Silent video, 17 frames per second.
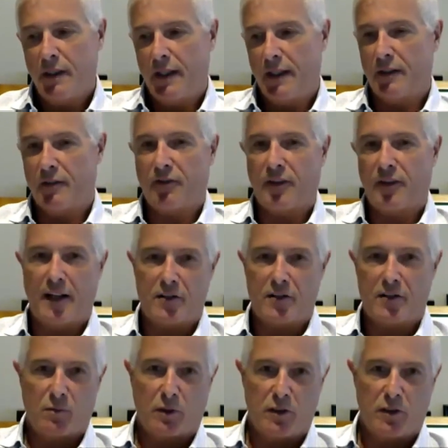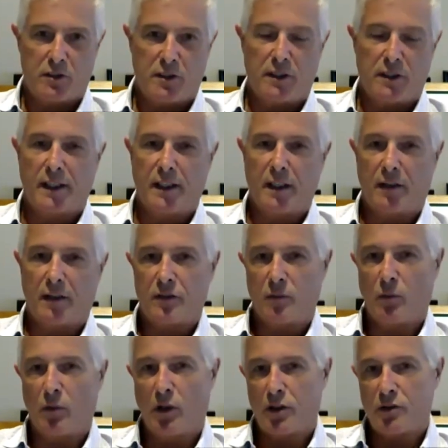And the financial world, you're seeing layoffs
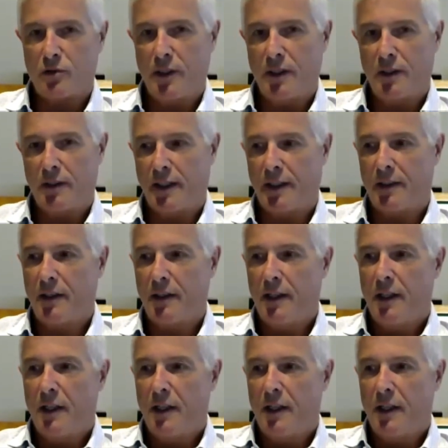in Wall Street in that.